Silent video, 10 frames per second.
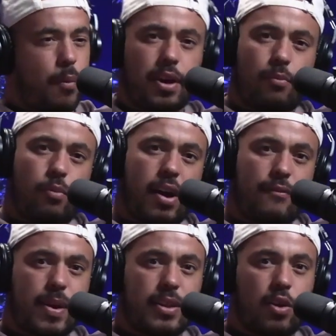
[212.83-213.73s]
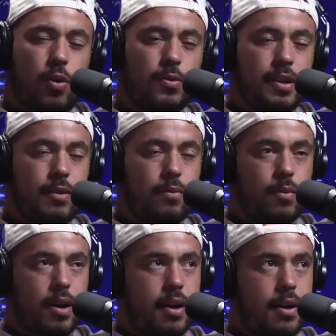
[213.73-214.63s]
We haven't made the content
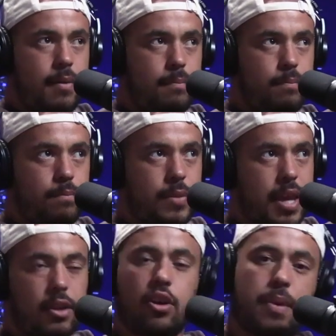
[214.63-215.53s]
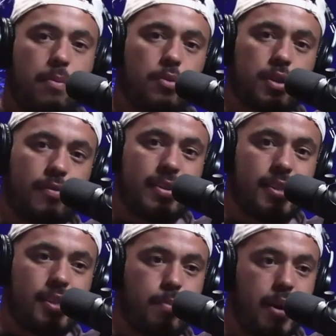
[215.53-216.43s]
that a lot of people sort of
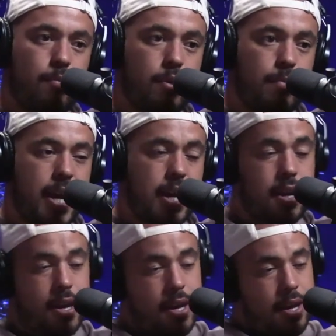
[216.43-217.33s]
anticipated would make.